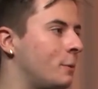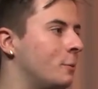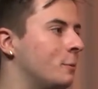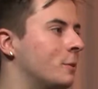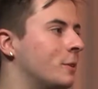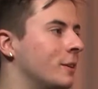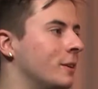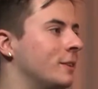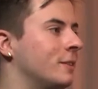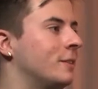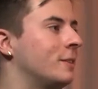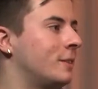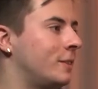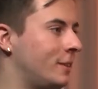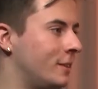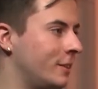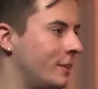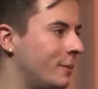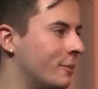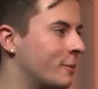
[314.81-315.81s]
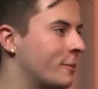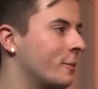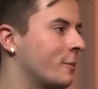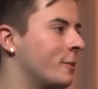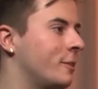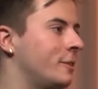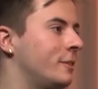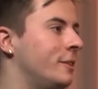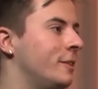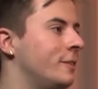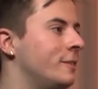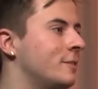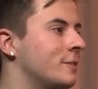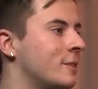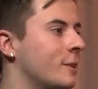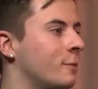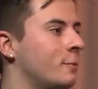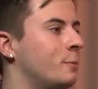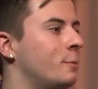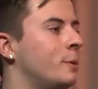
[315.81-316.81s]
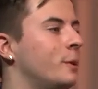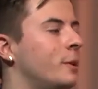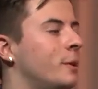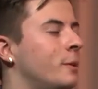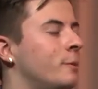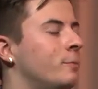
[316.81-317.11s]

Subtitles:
with like the lyrical content and stuff, but